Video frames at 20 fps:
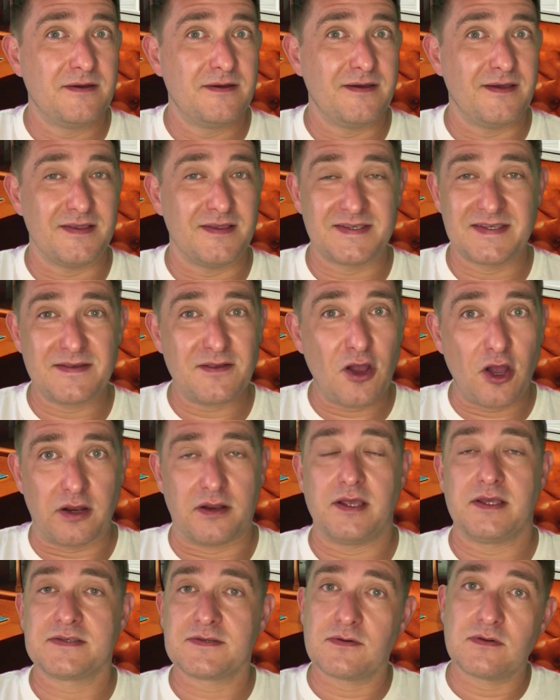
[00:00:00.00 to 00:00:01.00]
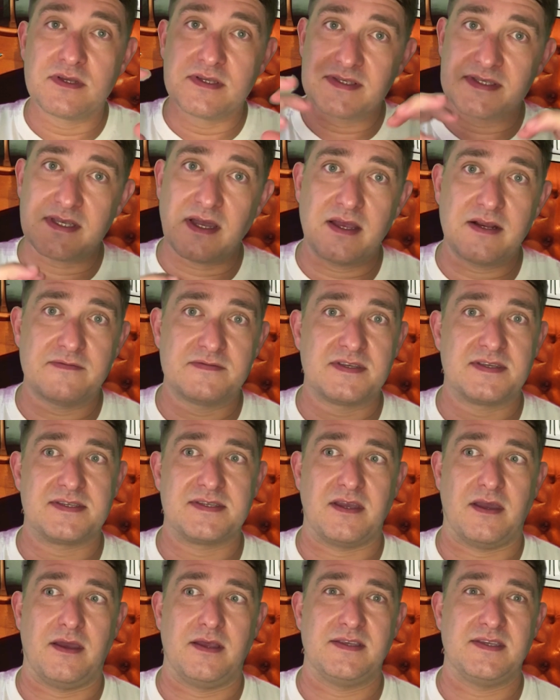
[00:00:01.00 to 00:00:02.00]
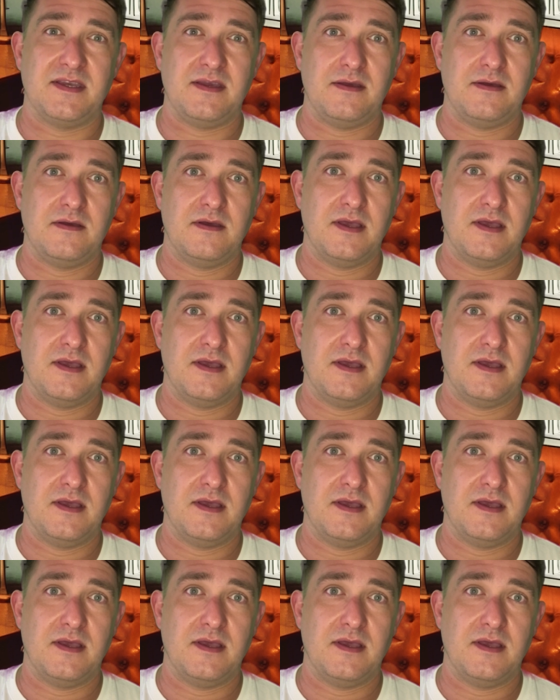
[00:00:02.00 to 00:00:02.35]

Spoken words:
It's not. It's all inside of society.